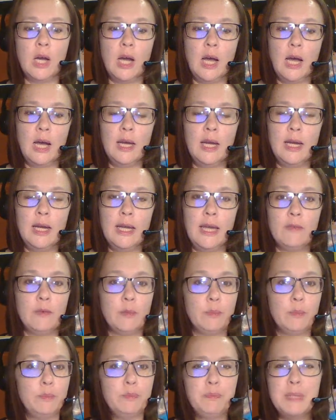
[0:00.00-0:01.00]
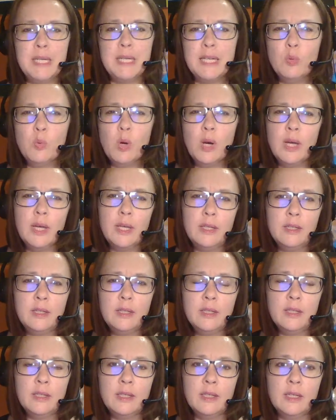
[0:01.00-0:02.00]
I have a big one.
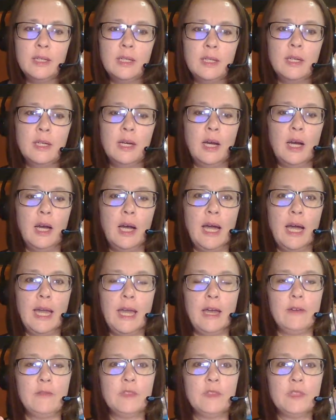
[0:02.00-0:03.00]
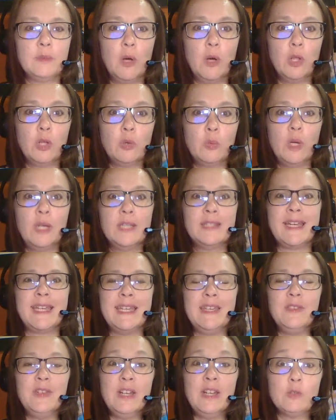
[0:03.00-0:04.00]
I have smaller ones. I
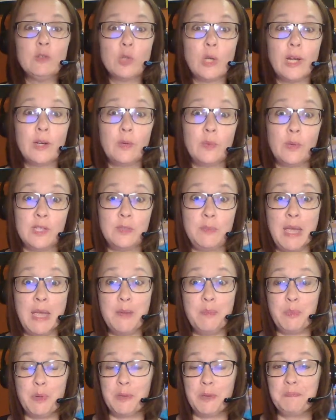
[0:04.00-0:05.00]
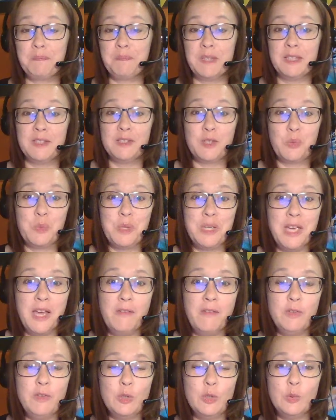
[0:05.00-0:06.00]
even have dry erase paper, and so we
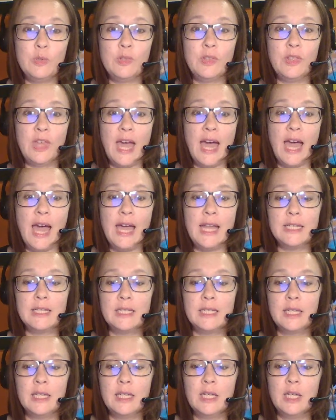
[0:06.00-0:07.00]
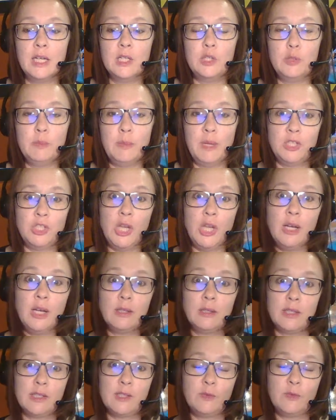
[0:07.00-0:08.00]
have used that to make
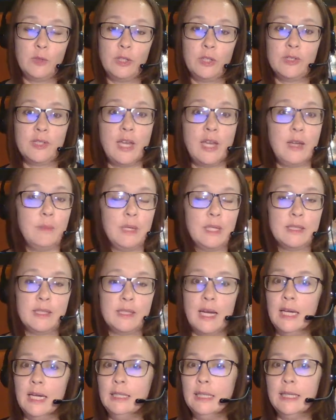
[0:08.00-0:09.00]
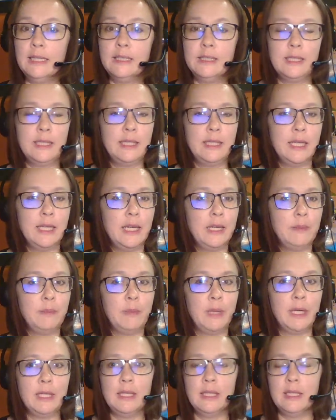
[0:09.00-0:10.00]
checklists for their assignments. I like to get
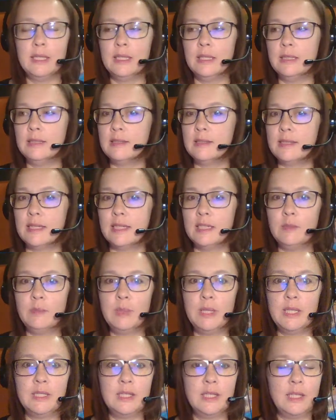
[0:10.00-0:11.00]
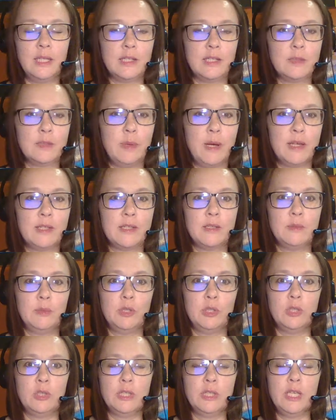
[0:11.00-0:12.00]
my kids as independent as
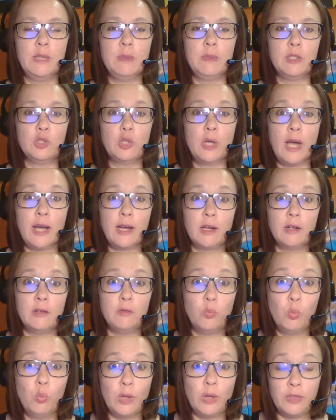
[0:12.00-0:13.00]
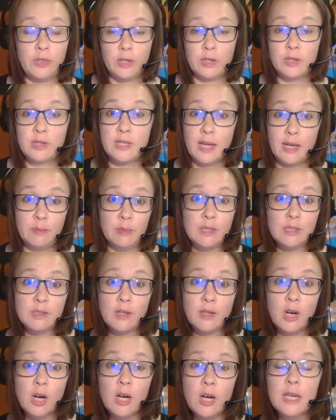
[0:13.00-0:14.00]
possible, keeping track of what their assignments
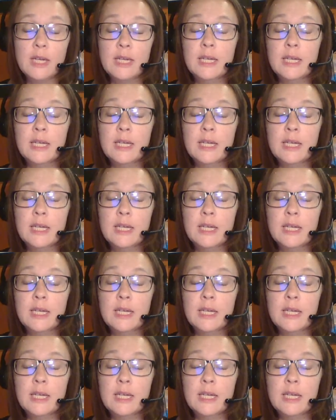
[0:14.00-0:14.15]
are.